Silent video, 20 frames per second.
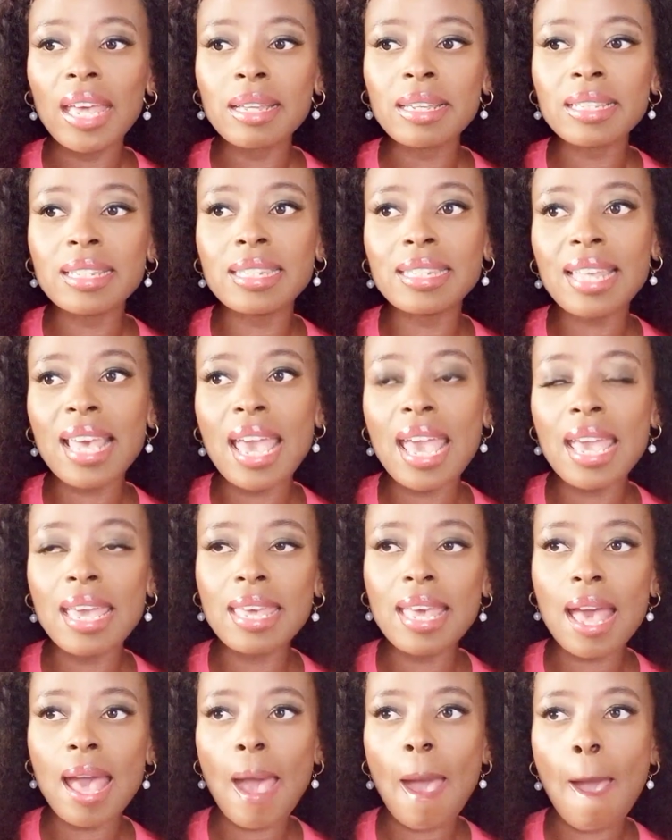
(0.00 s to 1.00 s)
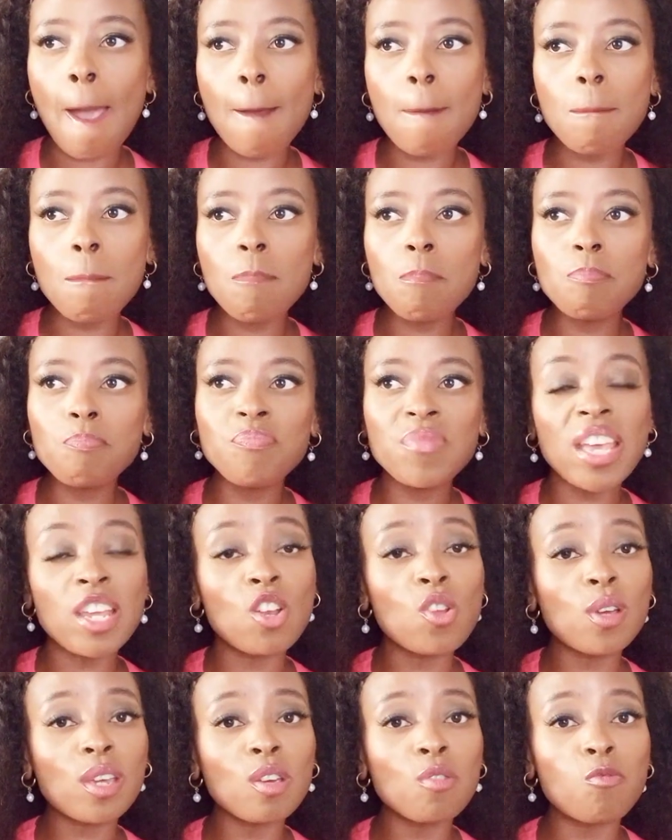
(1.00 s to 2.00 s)
Say they're
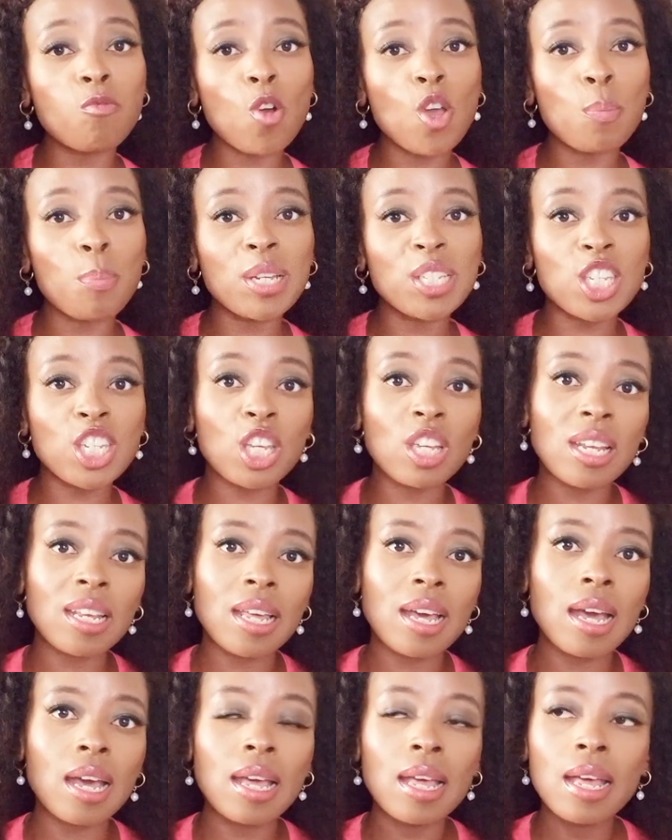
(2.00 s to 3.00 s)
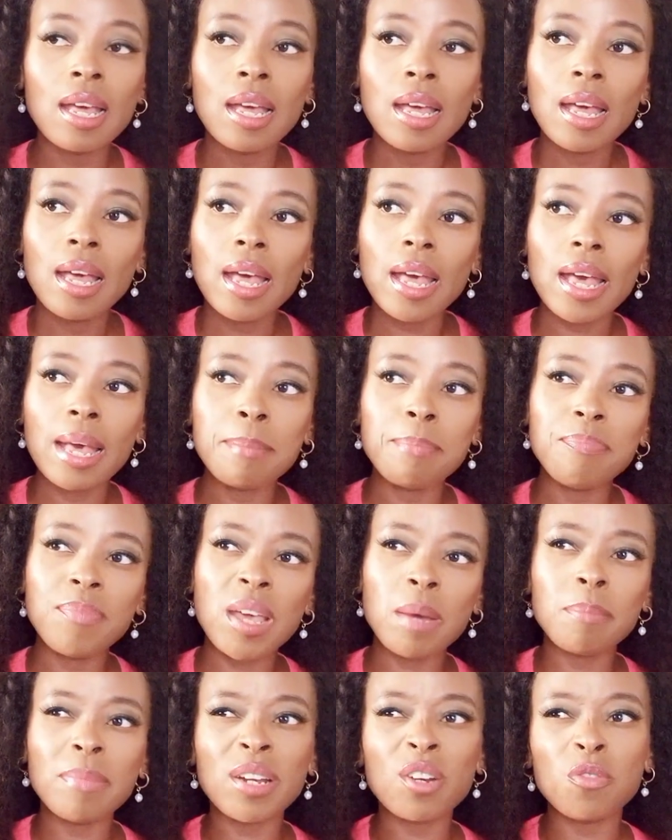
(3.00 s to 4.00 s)
looking for a particular
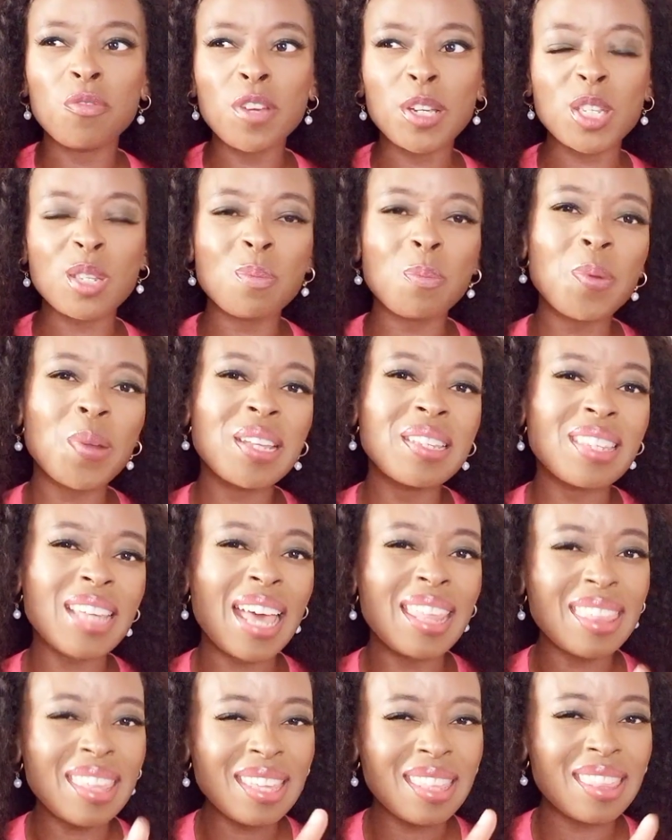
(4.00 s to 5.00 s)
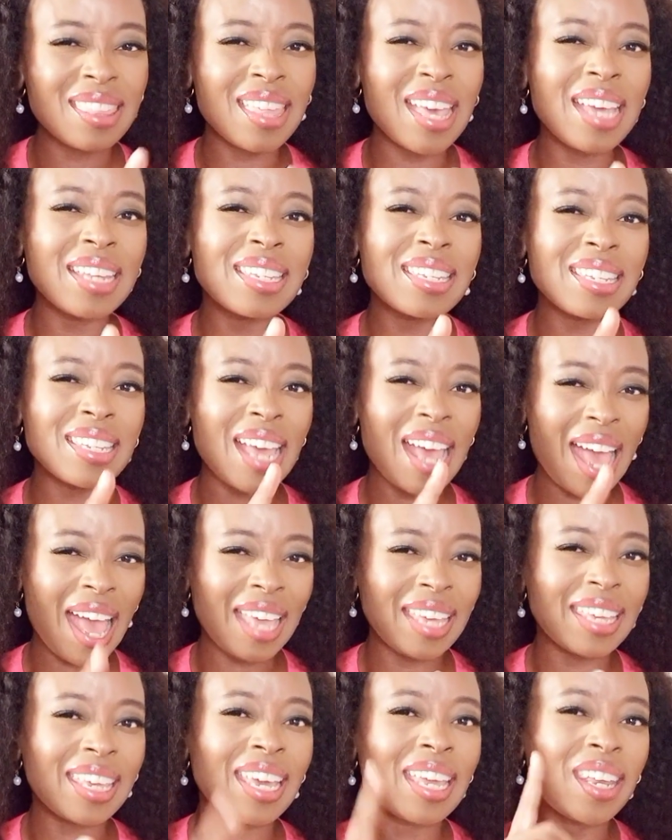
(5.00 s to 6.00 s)
number of experience, I think that
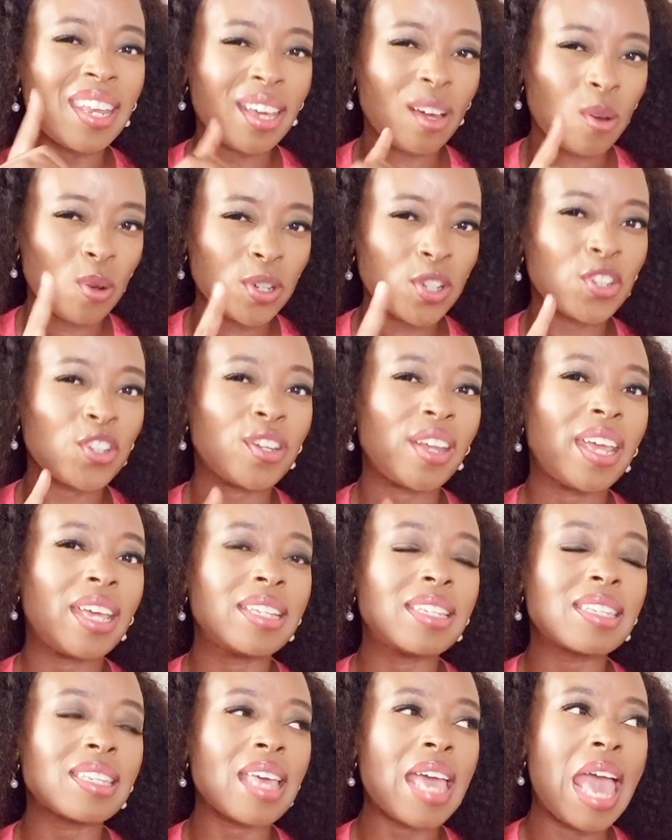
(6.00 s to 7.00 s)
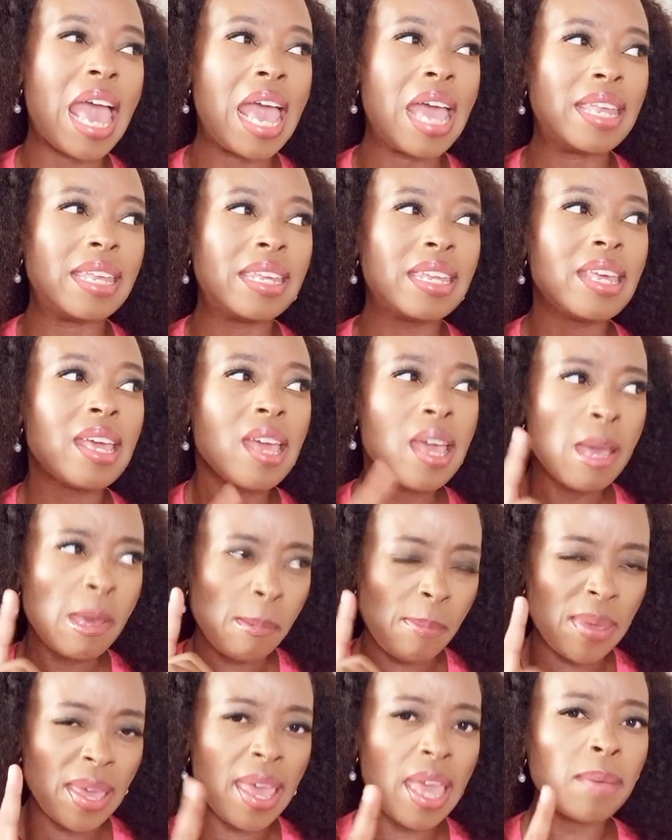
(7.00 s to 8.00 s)
I can negotiate and
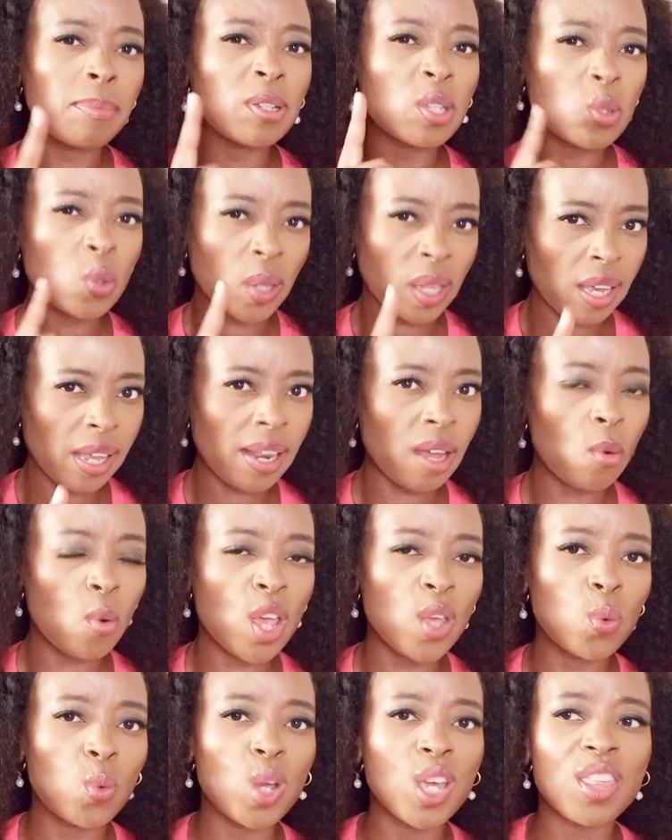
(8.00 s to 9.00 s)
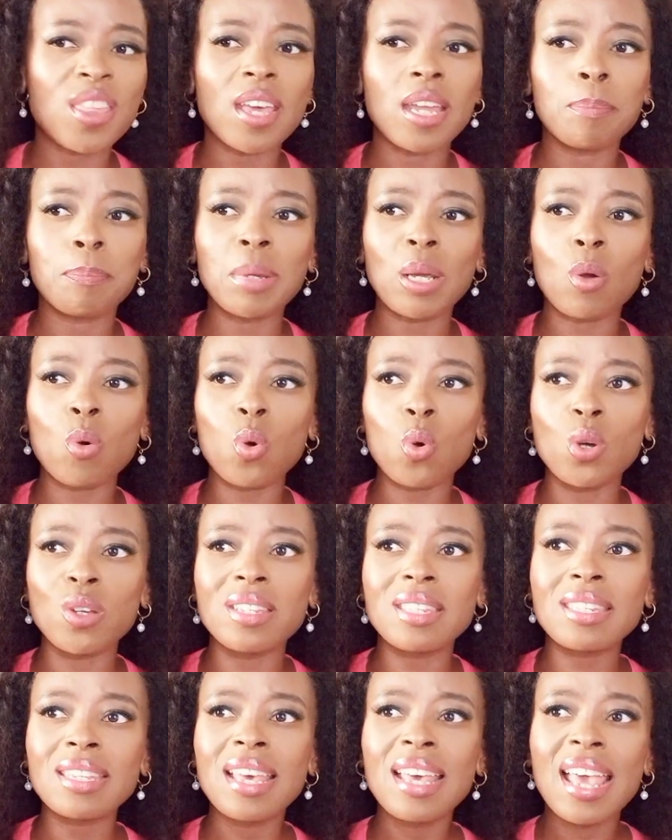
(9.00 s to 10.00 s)
be able to get away with it,
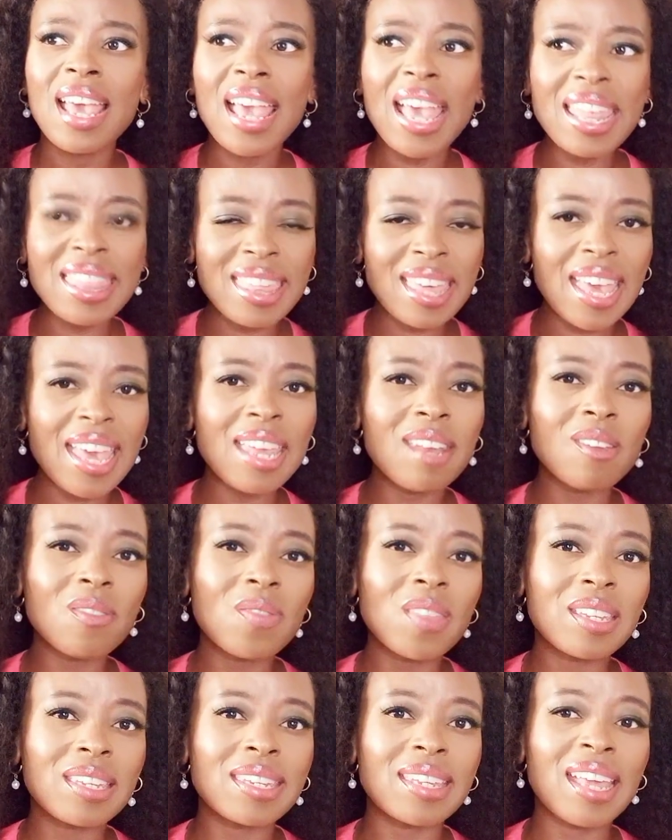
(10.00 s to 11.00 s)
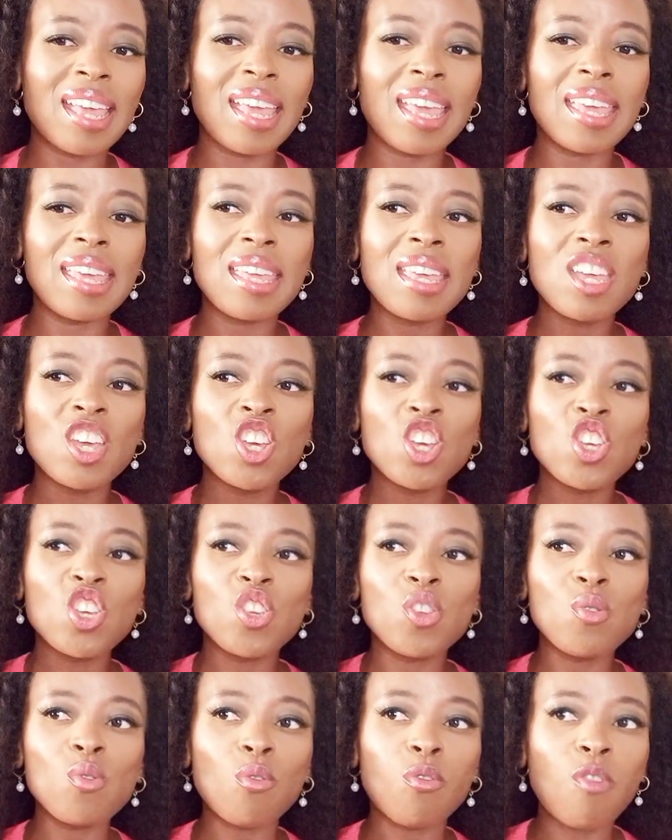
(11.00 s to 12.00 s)
because at the end of the day,
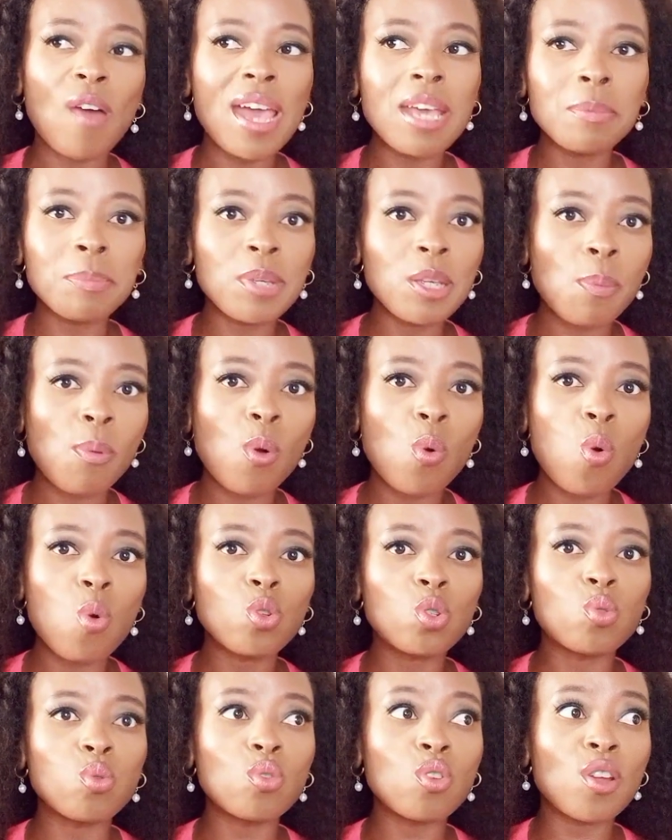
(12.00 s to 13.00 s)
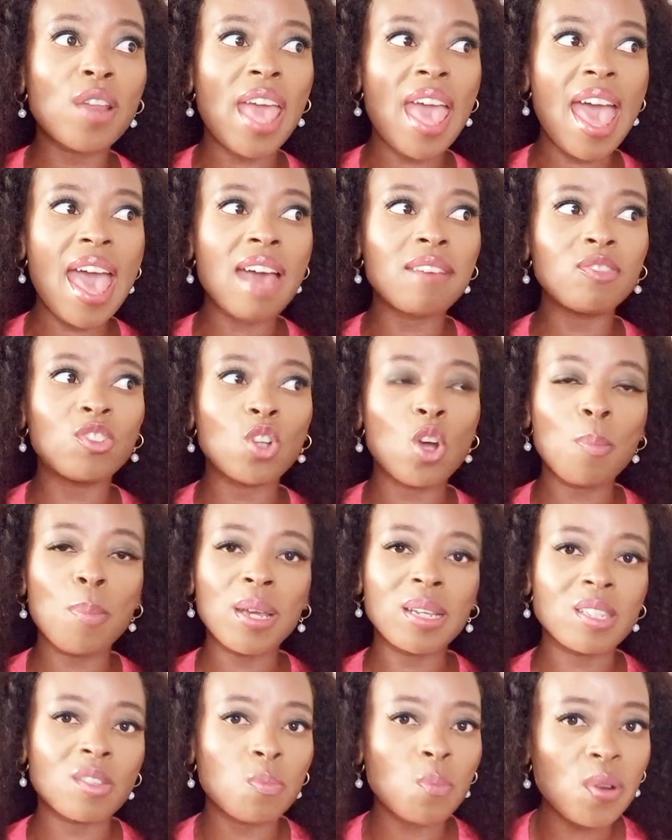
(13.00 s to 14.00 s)
you find people who do not have job
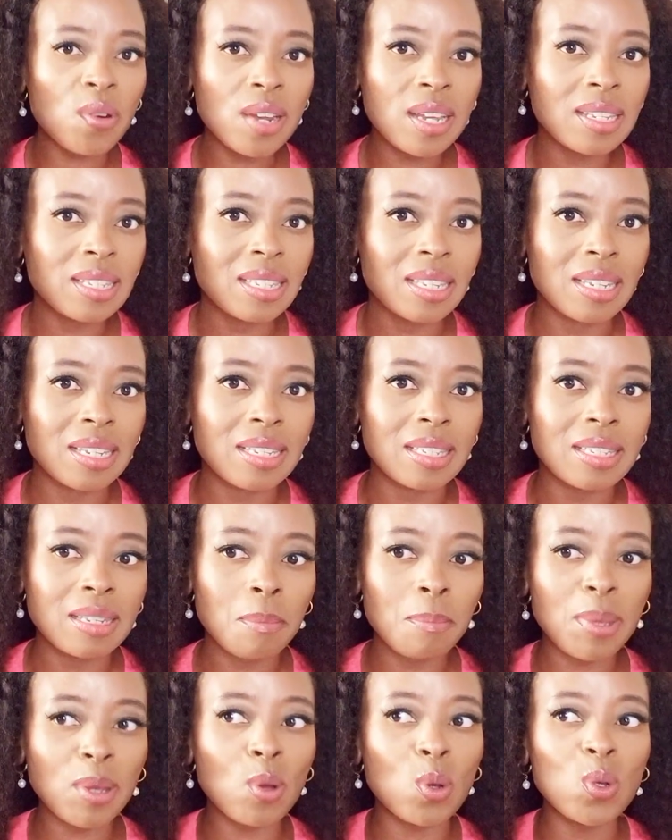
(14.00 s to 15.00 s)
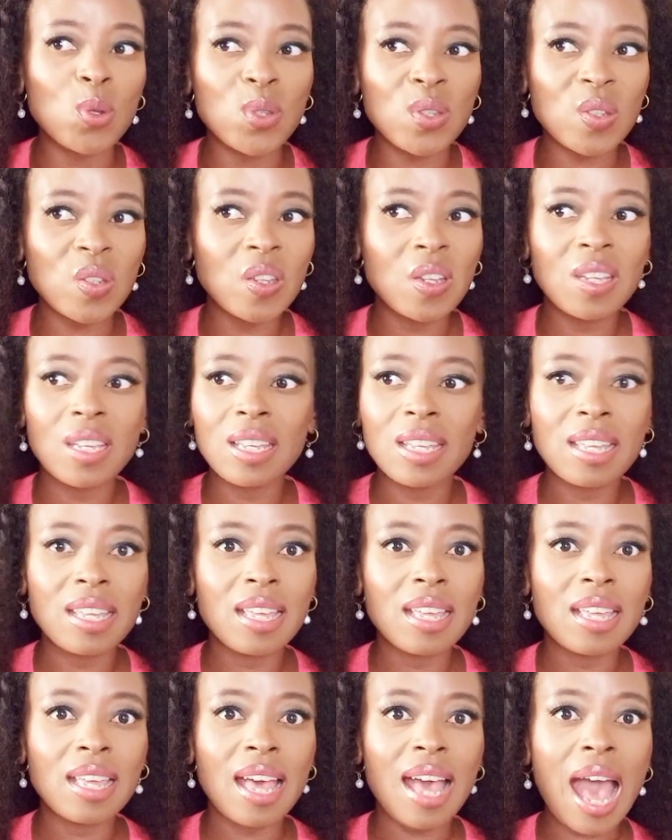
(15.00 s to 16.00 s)
experiences because
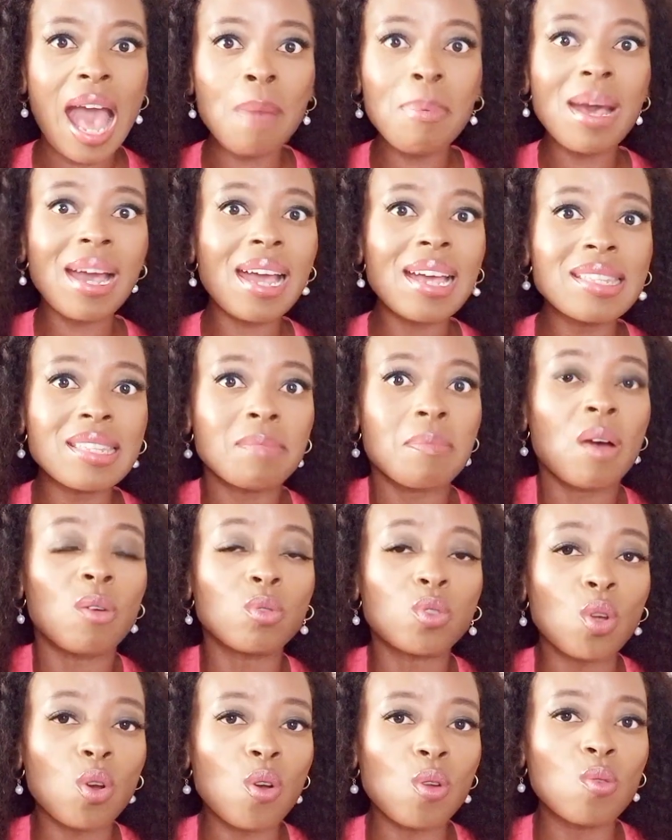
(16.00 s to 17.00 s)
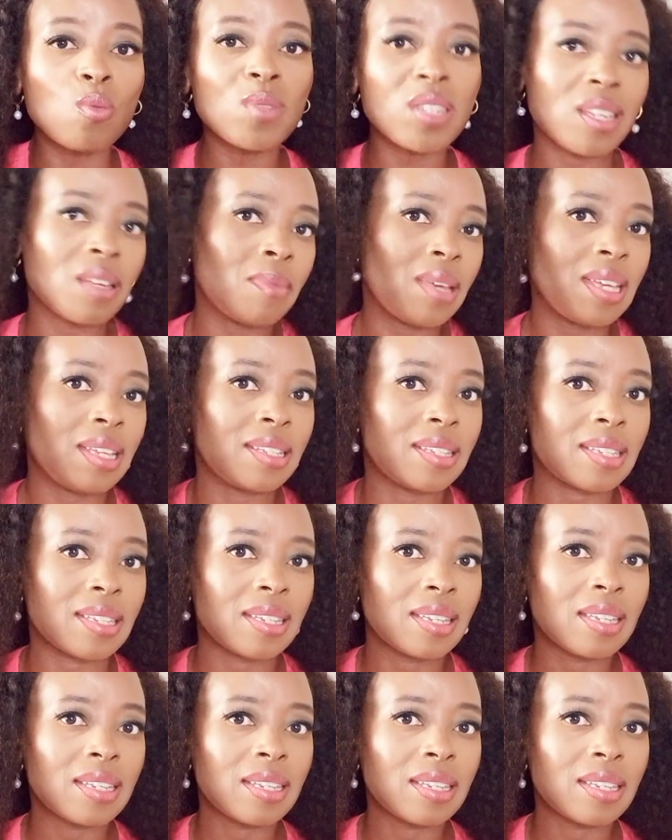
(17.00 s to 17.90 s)
abakaze bawuthola umsebenzi.